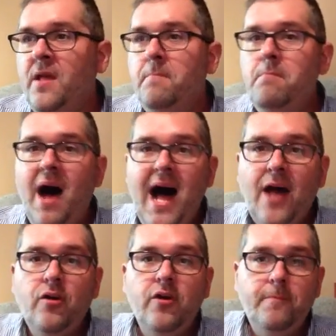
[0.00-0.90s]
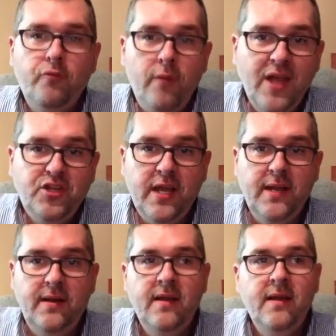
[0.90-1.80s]
modern
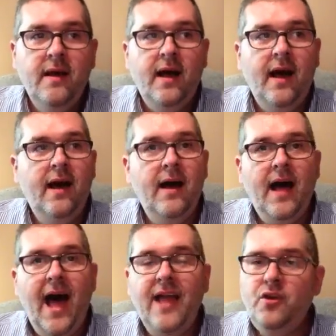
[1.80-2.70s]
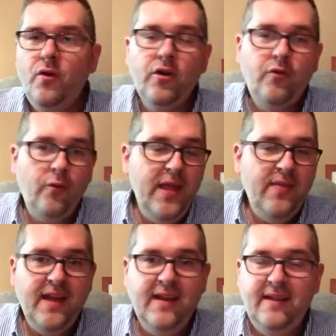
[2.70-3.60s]
oppression, I don't agree
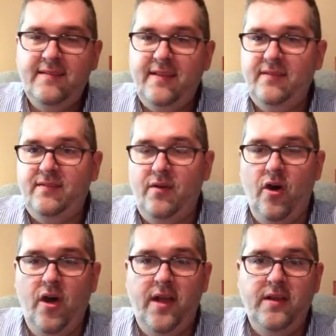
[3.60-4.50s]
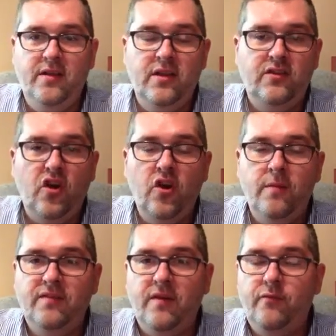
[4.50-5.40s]
that it exists on
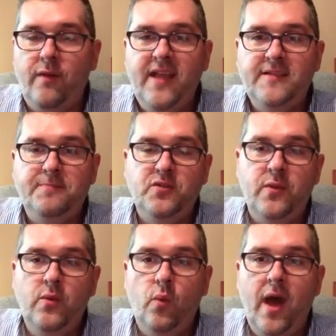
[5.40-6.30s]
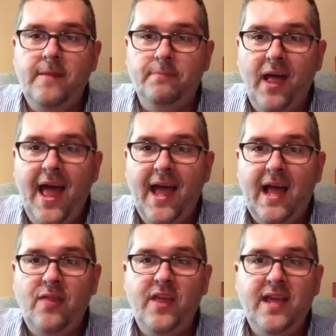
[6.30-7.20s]
terms of race between white and black.
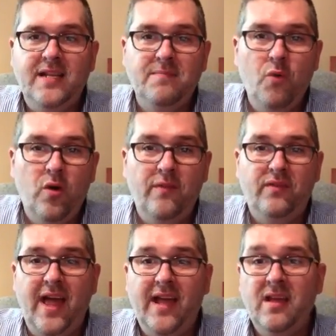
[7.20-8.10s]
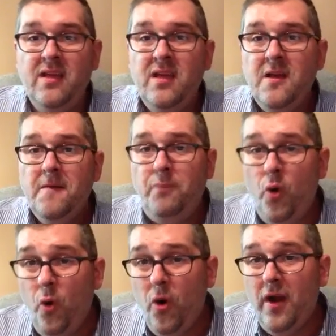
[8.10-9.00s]
I think it's more of like
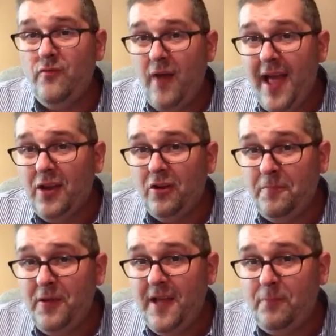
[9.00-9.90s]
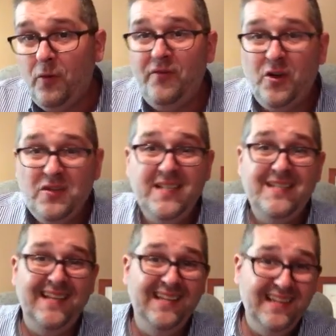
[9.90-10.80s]
poor and regular people
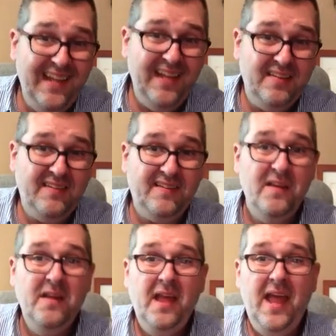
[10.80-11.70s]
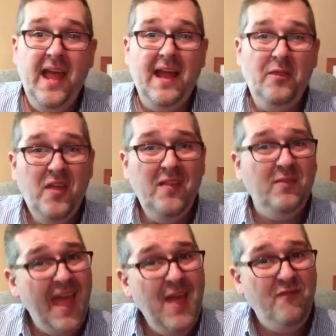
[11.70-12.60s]
versus elites. And I think
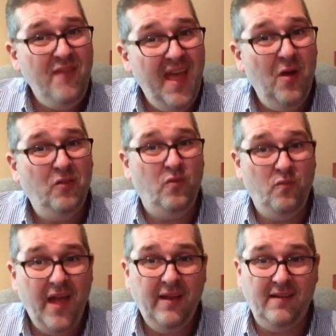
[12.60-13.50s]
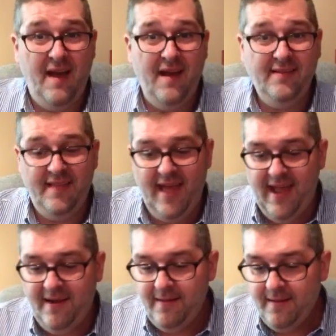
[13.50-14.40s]
they fail to recognize that.